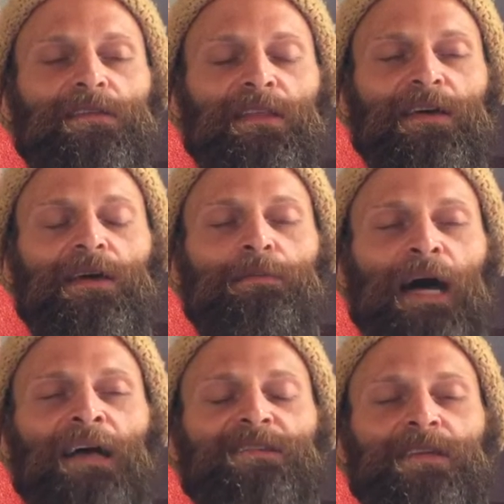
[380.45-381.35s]
to the
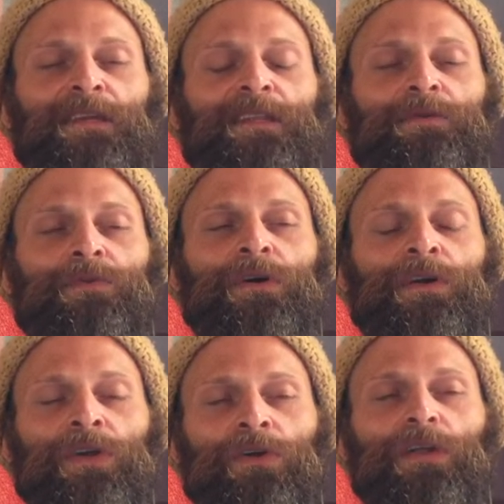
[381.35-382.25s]
capacity that we're
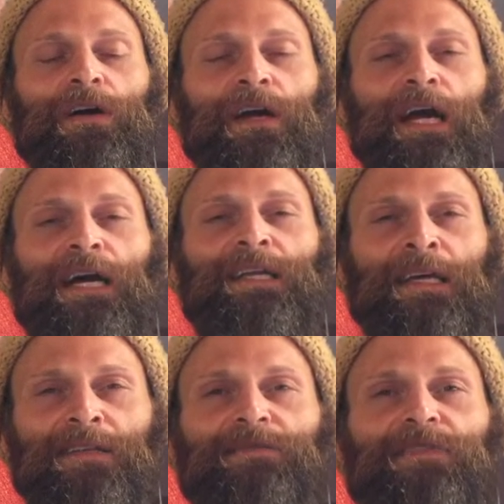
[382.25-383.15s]
no longer
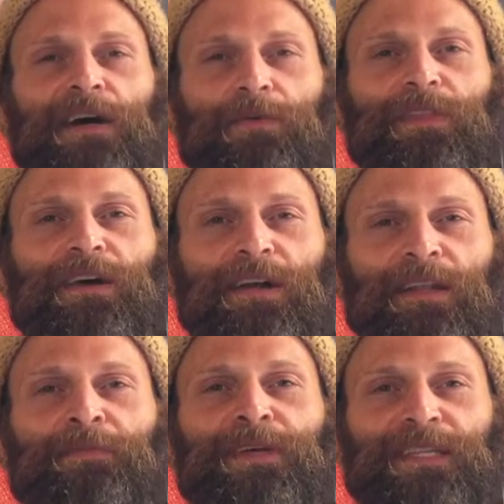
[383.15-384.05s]
identified with our
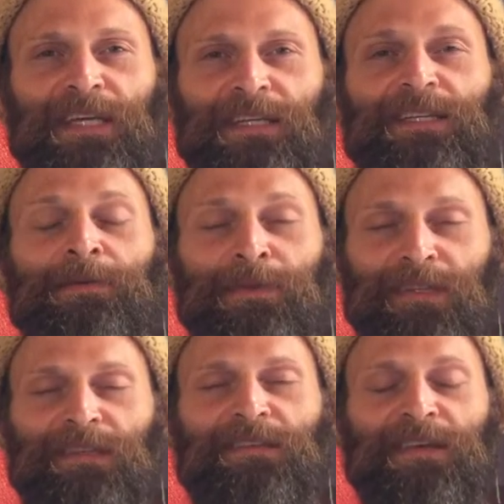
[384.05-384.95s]

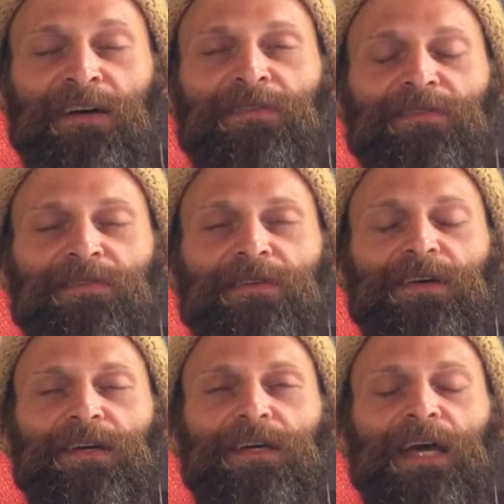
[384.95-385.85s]
limited self.
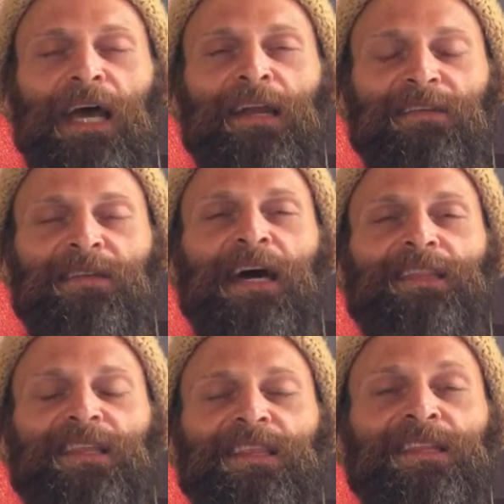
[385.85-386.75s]
And it's
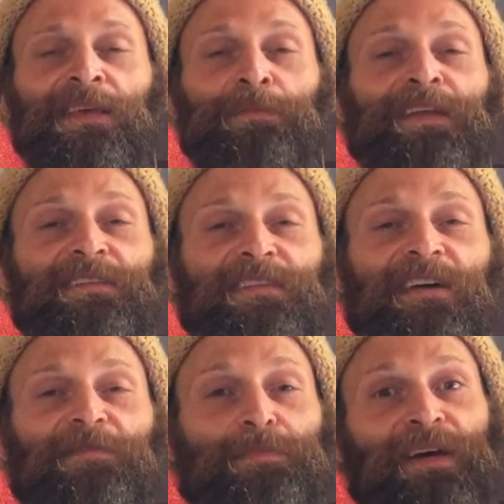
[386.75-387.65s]
not that the limited
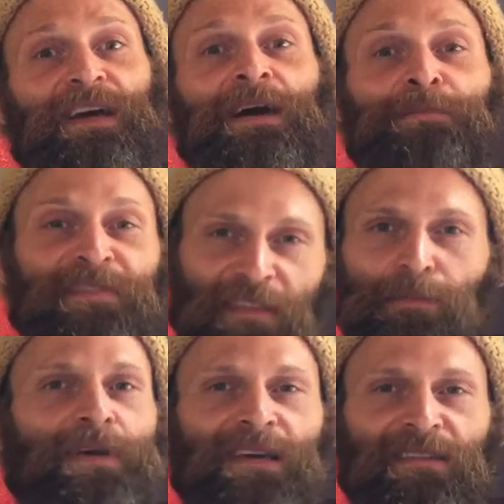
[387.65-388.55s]
self becomes the
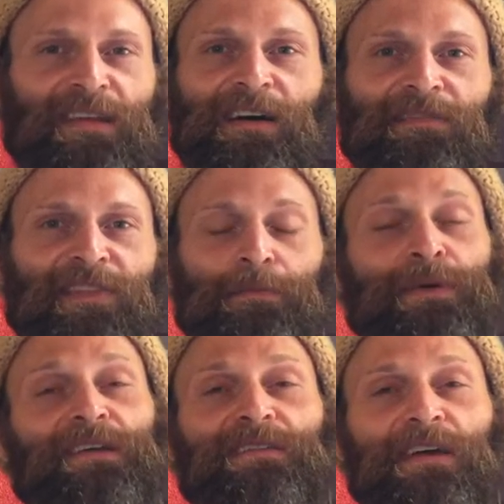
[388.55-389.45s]
big self. The
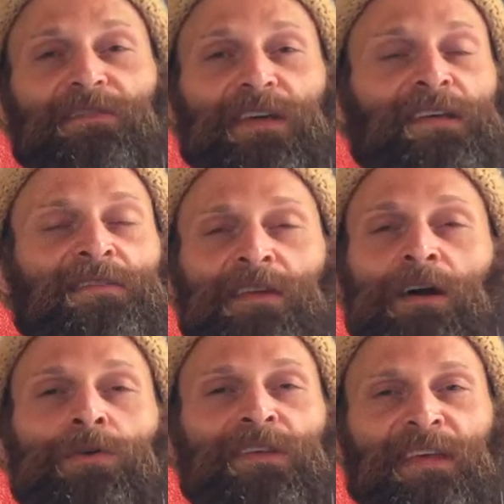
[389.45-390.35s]
big self is and
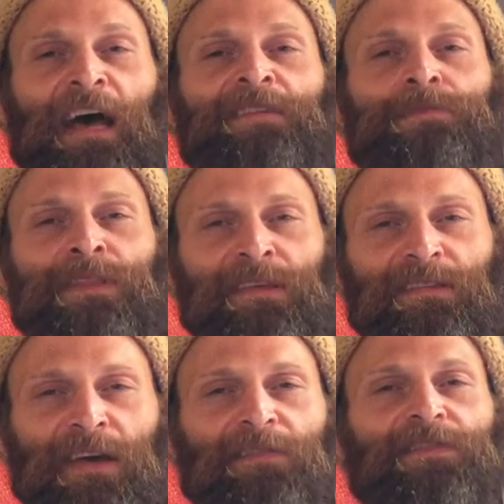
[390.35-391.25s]
always has been. The
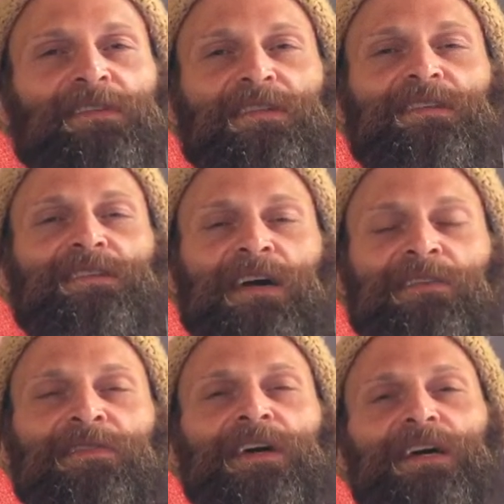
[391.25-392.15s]
self is the
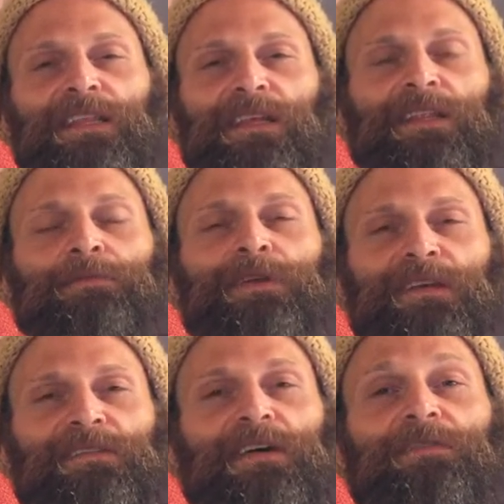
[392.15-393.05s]
self. The
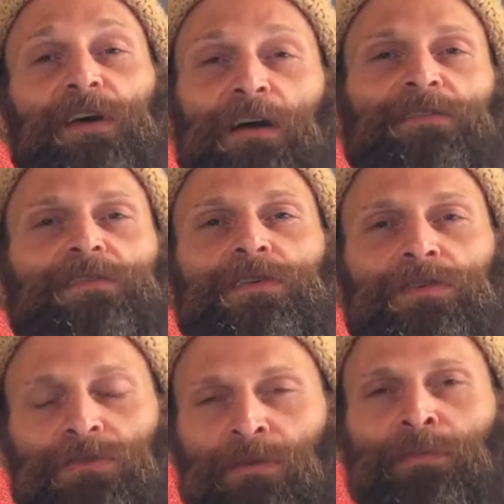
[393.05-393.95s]
limited self
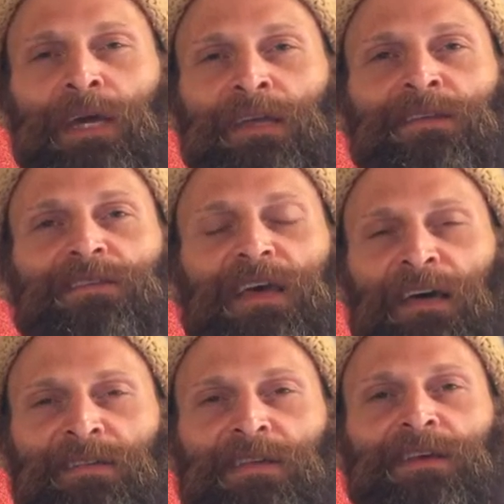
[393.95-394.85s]
also remains
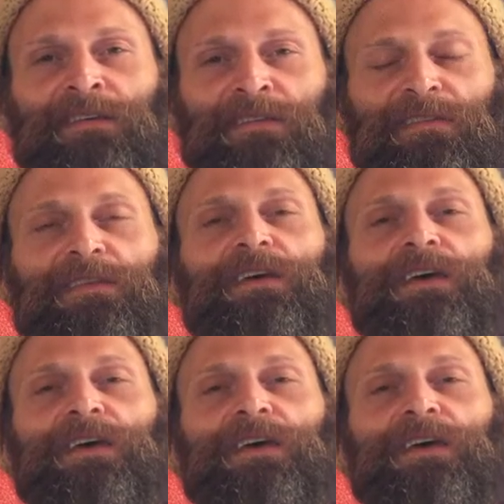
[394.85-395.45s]
as it is.